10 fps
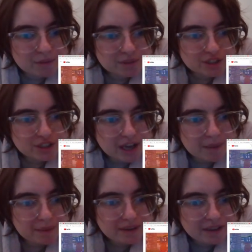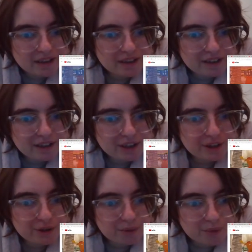Dubstep
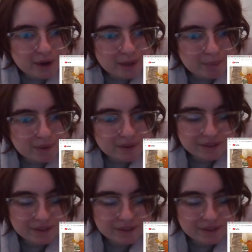and ear rape.